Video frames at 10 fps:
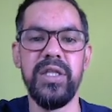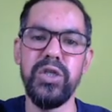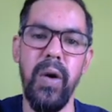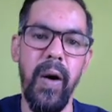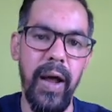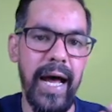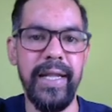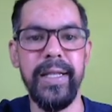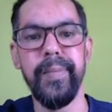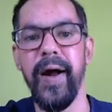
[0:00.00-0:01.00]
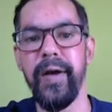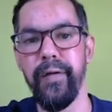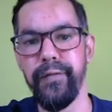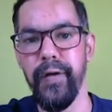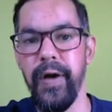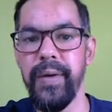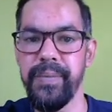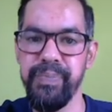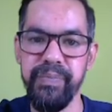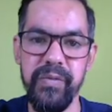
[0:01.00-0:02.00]
These all are the part of your
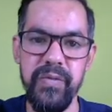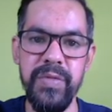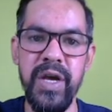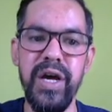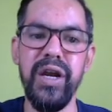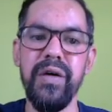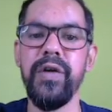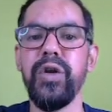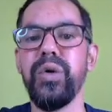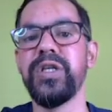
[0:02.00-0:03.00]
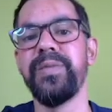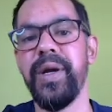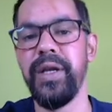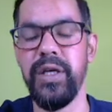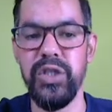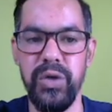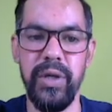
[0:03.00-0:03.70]
revenue expenditure.